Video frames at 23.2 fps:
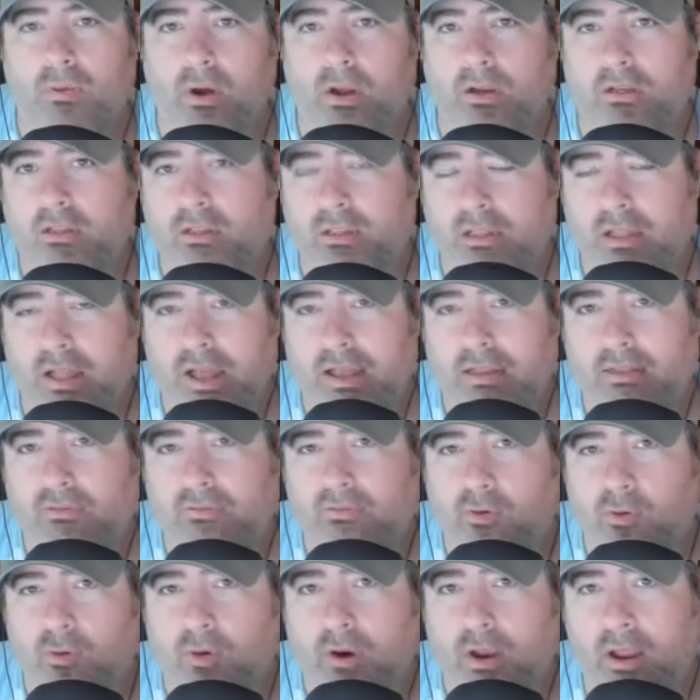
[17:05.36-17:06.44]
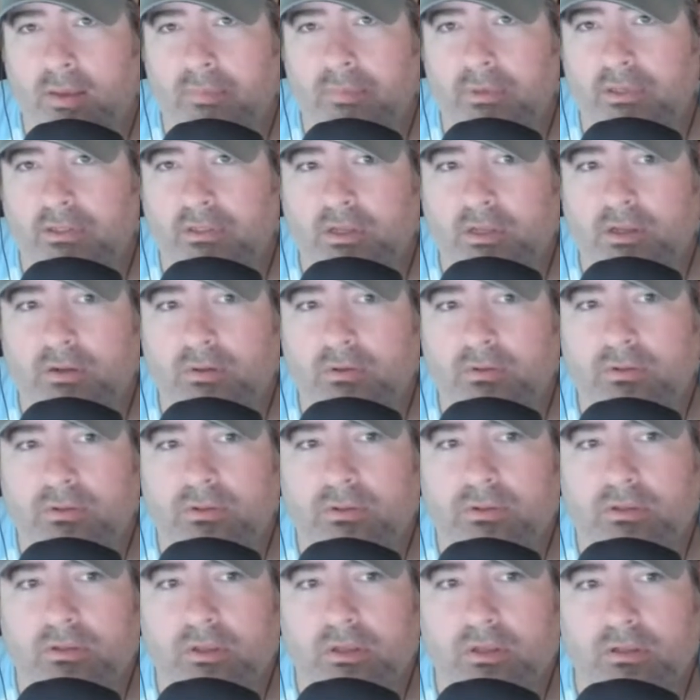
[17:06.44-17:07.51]
watched the last 4
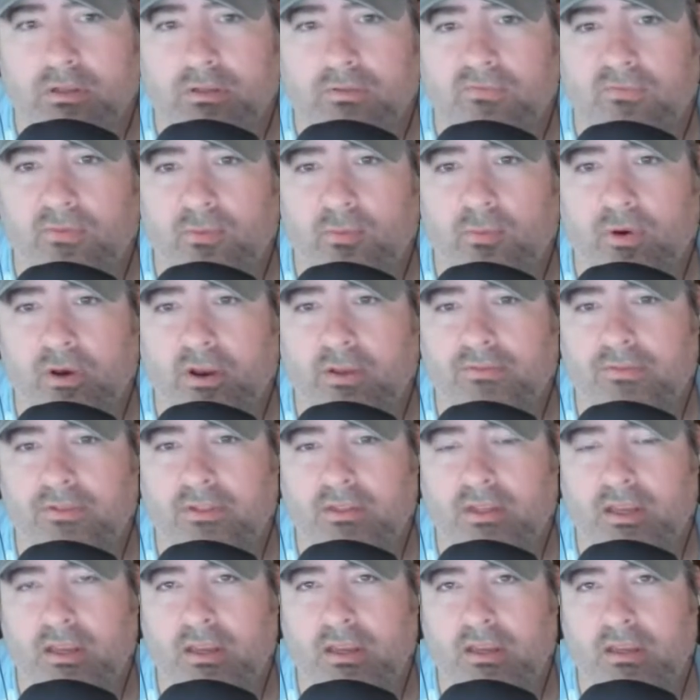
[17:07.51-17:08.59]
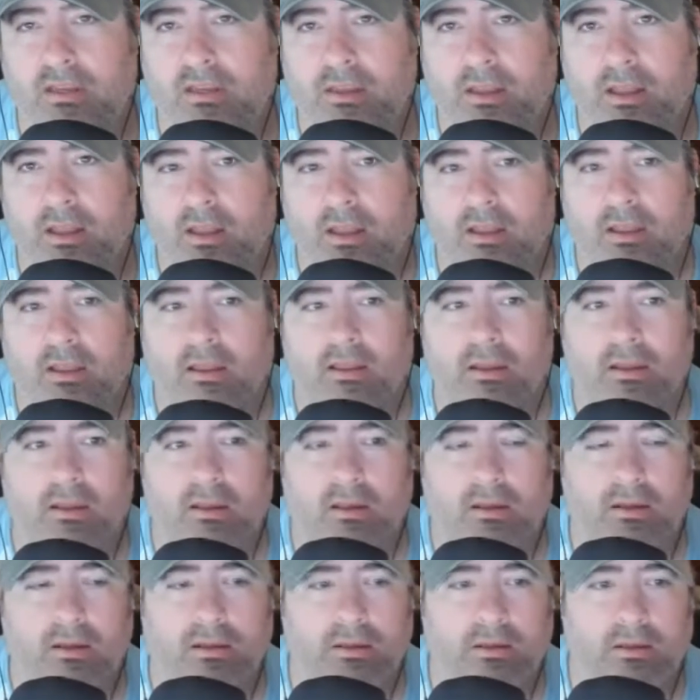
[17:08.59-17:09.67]
episodes because from what I've seen,
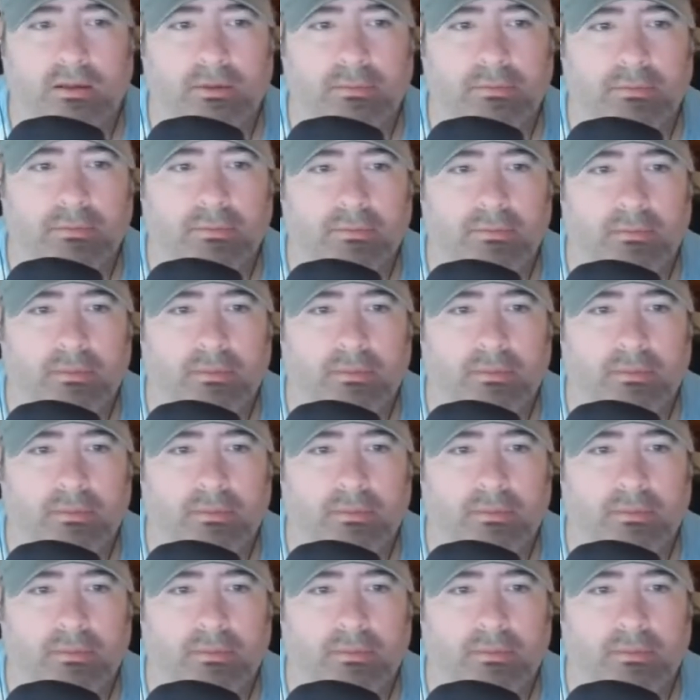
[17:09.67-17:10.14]
the